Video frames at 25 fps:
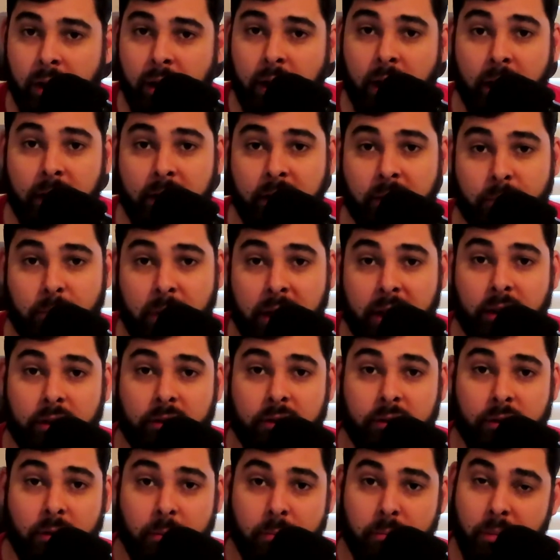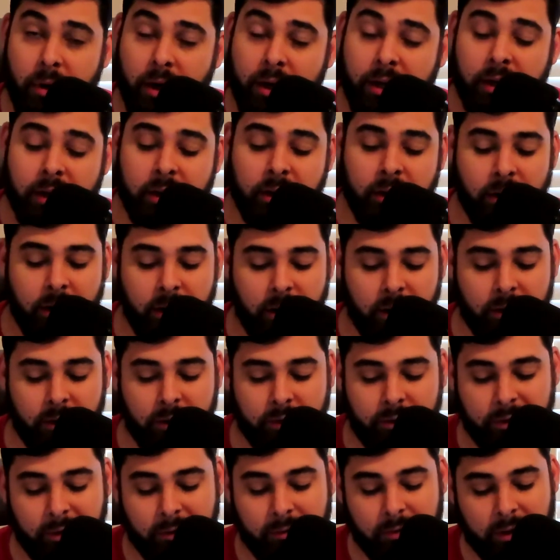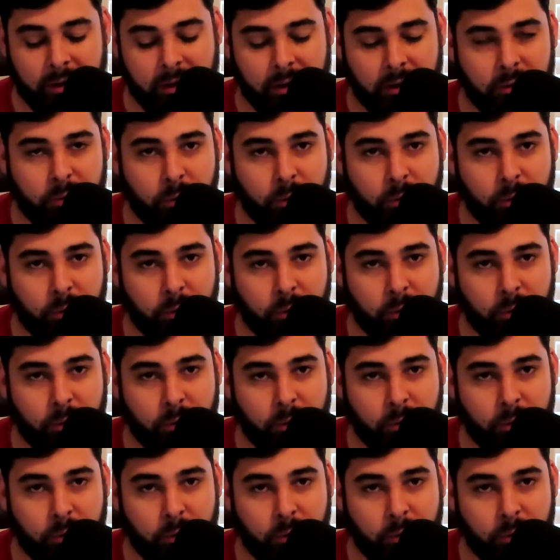I did make some money on the Civic as